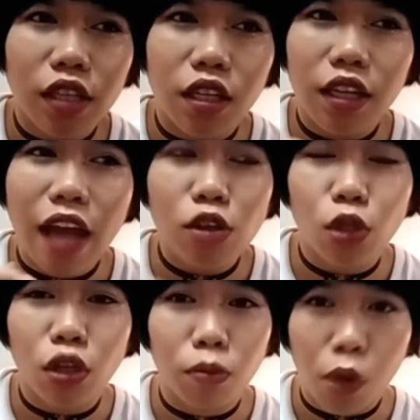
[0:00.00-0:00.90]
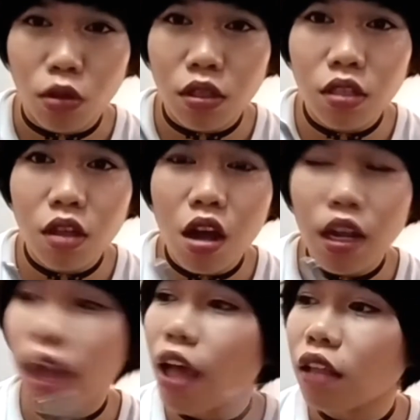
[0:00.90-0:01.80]
she didn't actually compose this
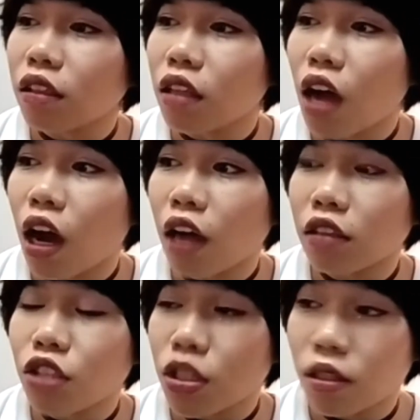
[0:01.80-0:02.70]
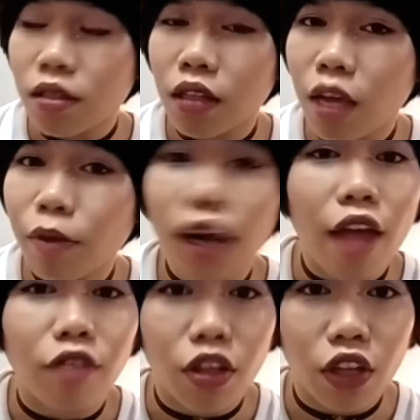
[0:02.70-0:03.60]
song, and just a disclaimer,
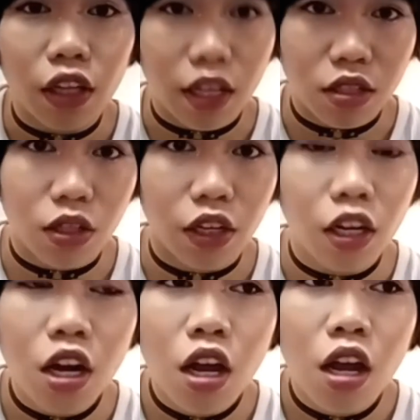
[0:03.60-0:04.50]
I have nothing against her.